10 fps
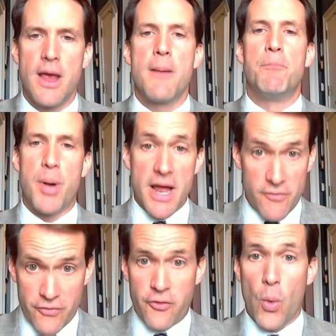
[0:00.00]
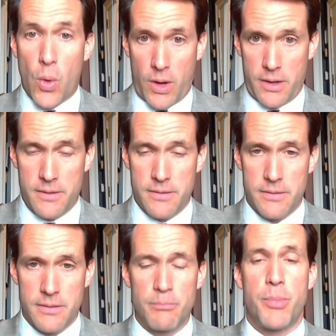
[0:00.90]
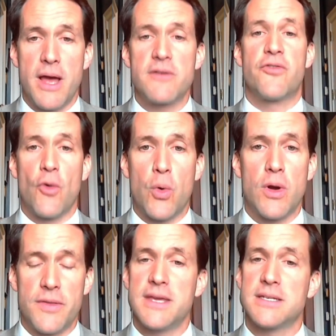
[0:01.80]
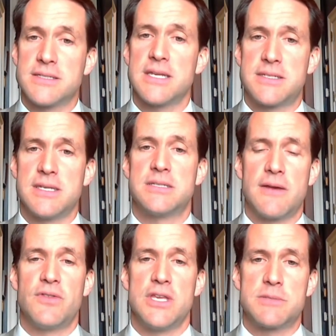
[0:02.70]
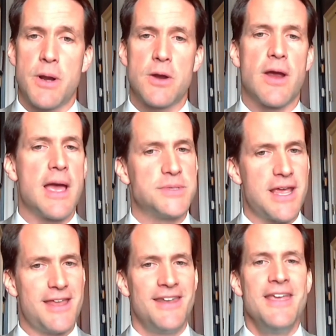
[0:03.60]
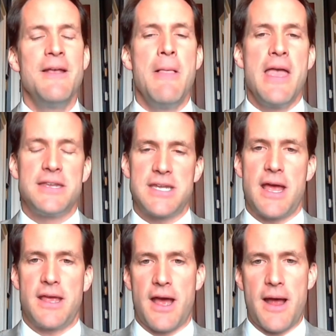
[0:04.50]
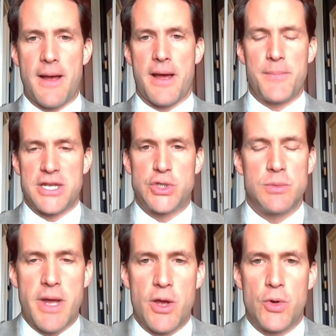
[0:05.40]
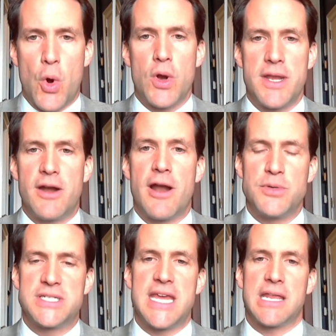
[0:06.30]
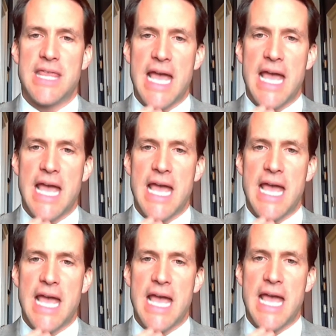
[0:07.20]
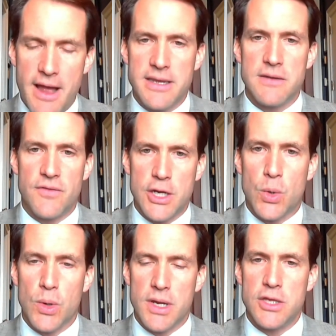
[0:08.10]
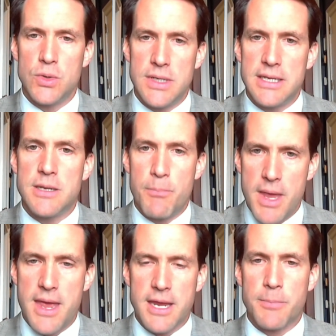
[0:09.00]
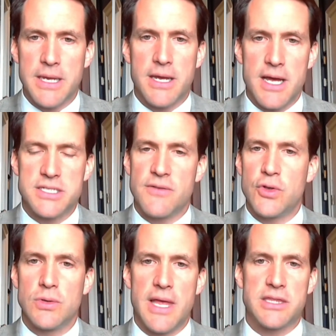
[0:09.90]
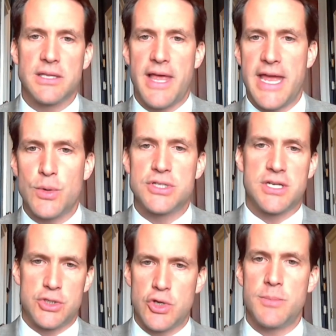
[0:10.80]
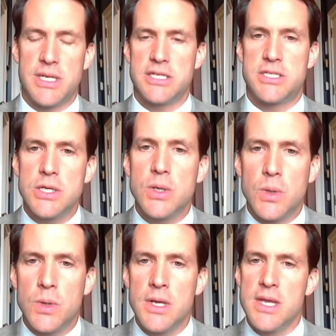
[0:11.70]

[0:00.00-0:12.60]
but for the existence of these programs? And I'm not tooting my own horn here. I'm just saying that's the kind of inquiry you need to make, because if you let the language contributed to